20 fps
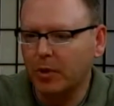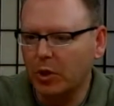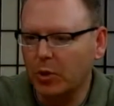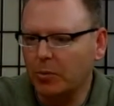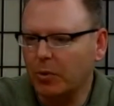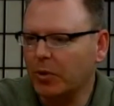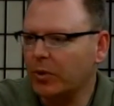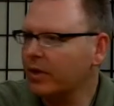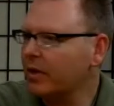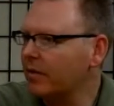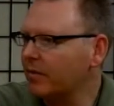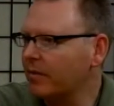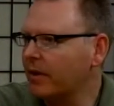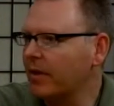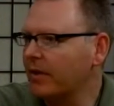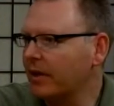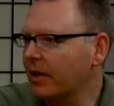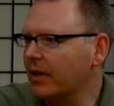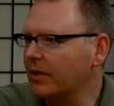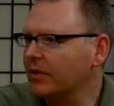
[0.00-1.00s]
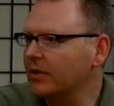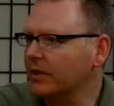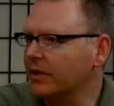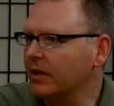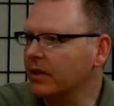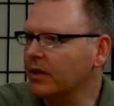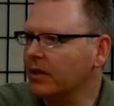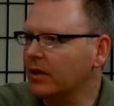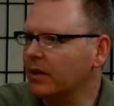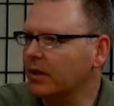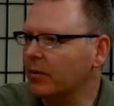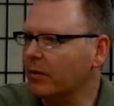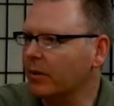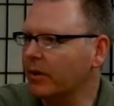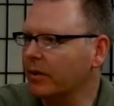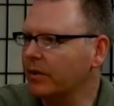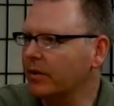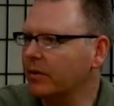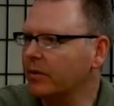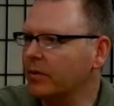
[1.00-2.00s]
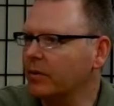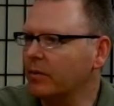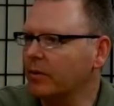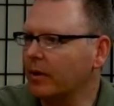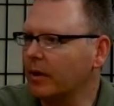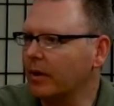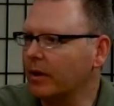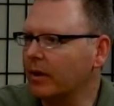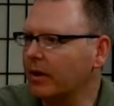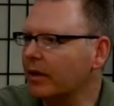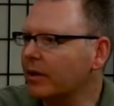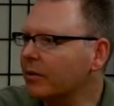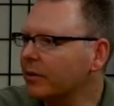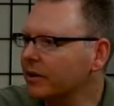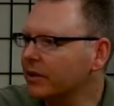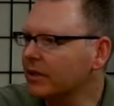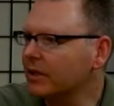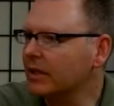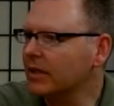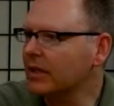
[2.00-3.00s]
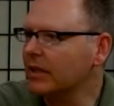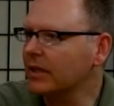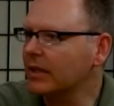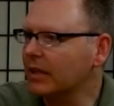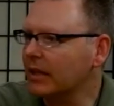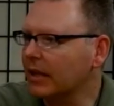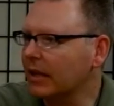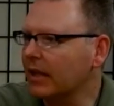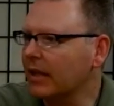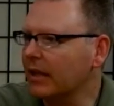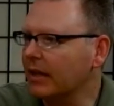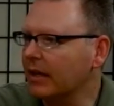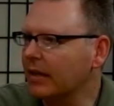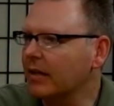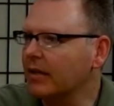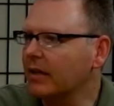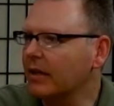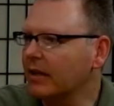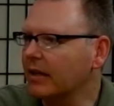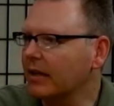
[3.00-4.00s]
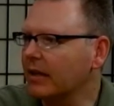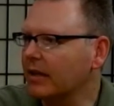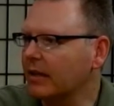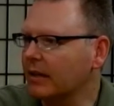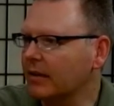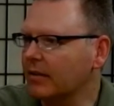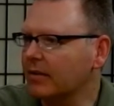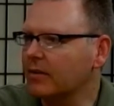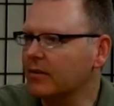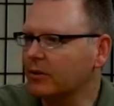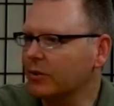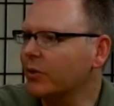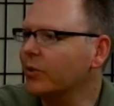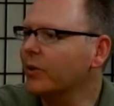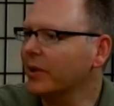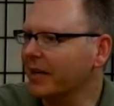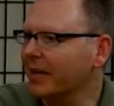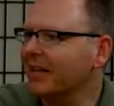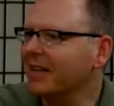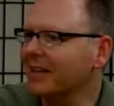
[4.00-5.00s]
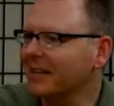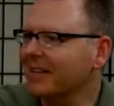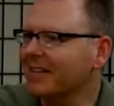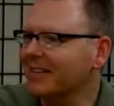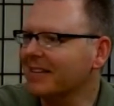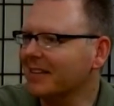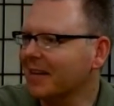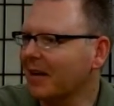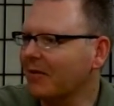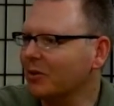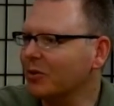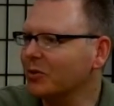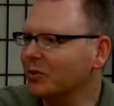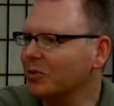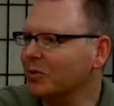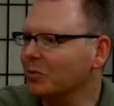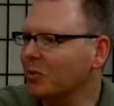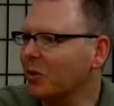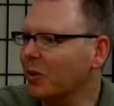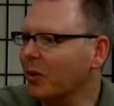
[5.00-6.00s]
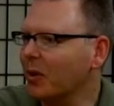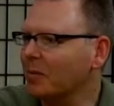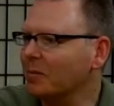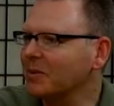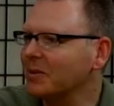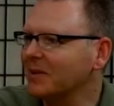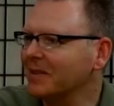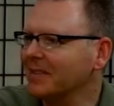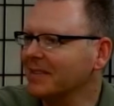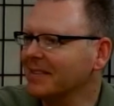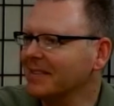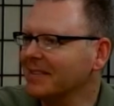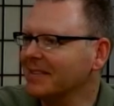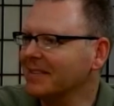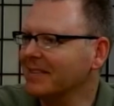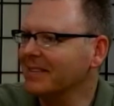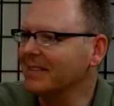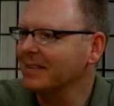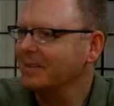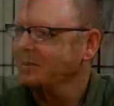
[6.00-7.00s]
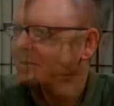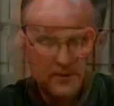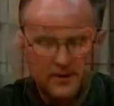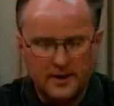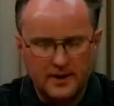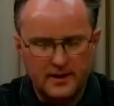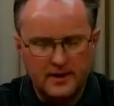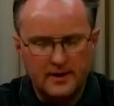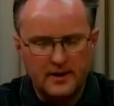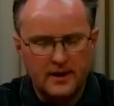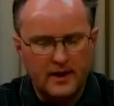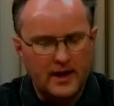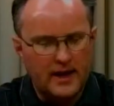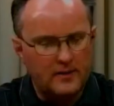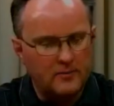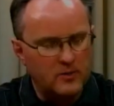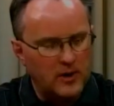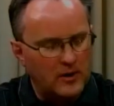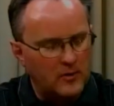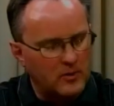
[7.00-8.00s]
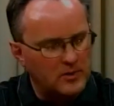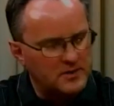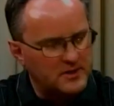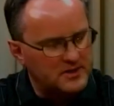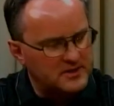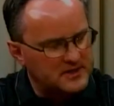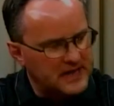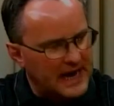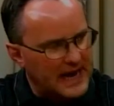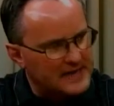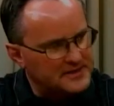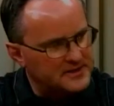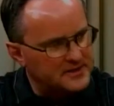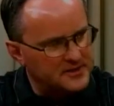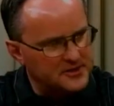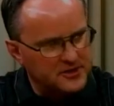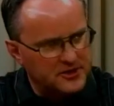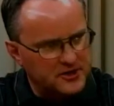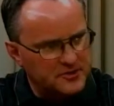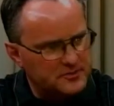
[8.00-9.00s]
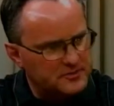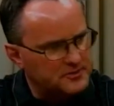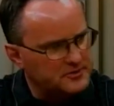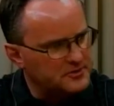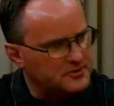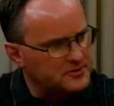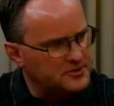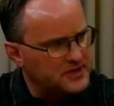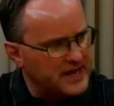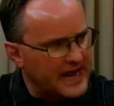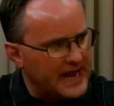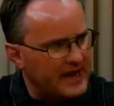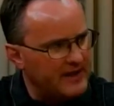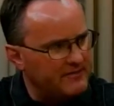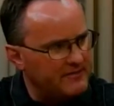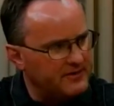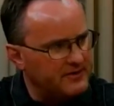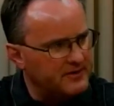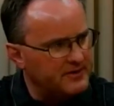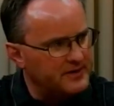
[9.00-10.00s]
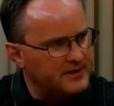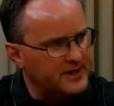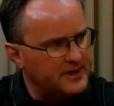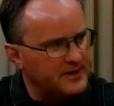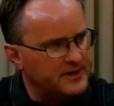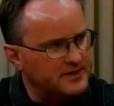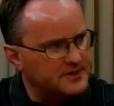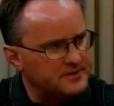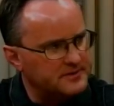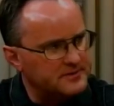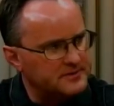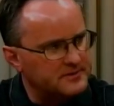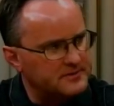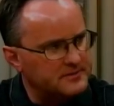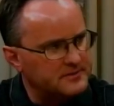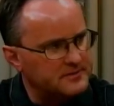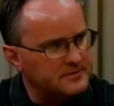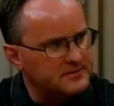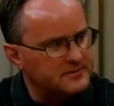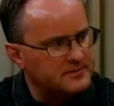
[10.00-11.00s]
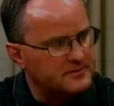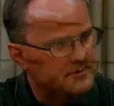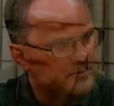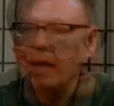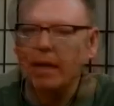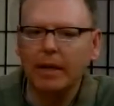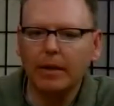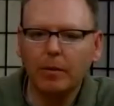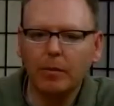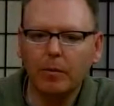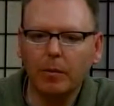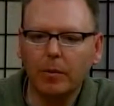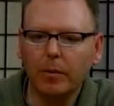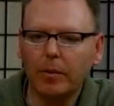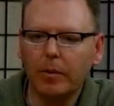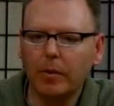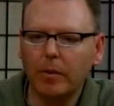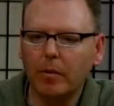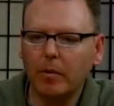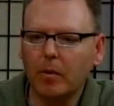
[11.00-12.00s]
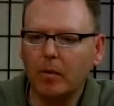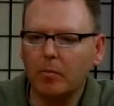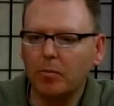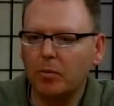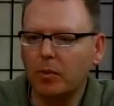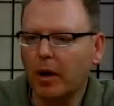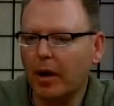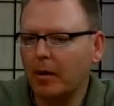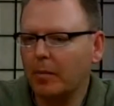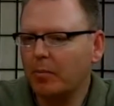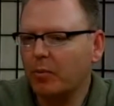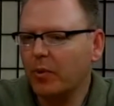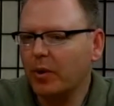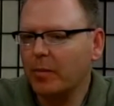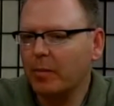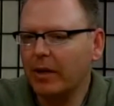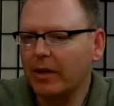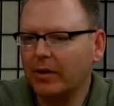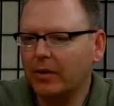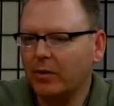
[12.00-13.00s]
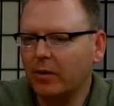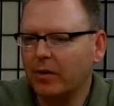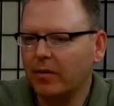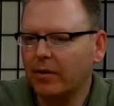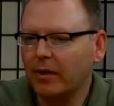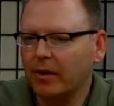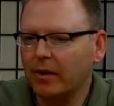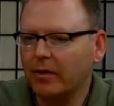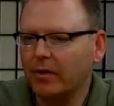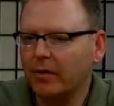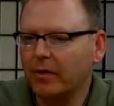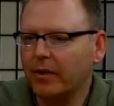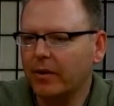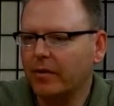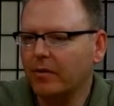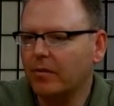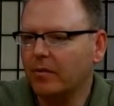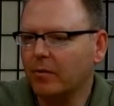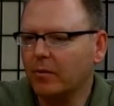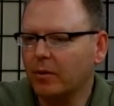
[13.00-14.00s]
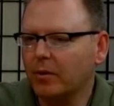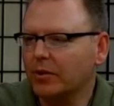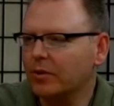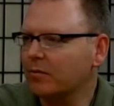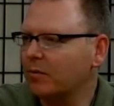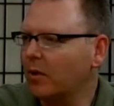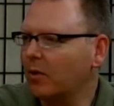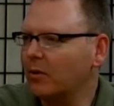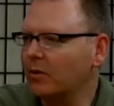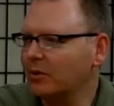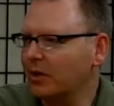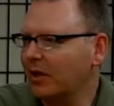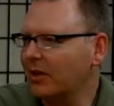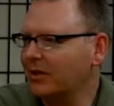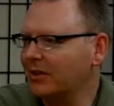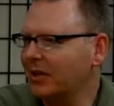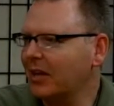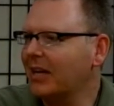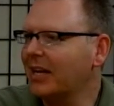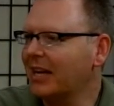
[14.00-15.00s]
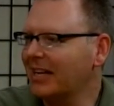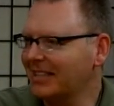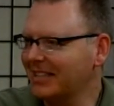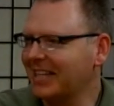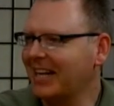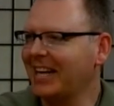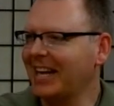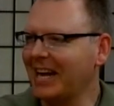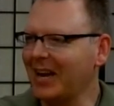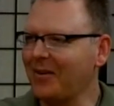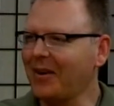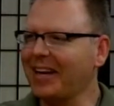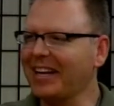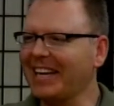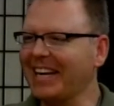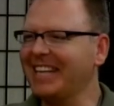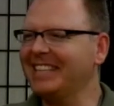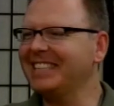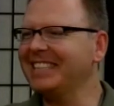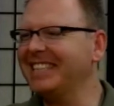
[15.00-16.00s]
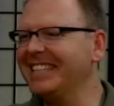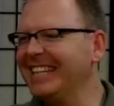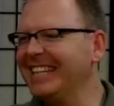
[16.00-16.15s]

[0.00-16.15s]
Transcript: community foundation, that we do literacy and tutoring and after-school programs. Cool. Okay. And with the size of the church, what's your staff and your attendance? I print about 1,200 worship folders on a Sunday is kind of how I gauge it.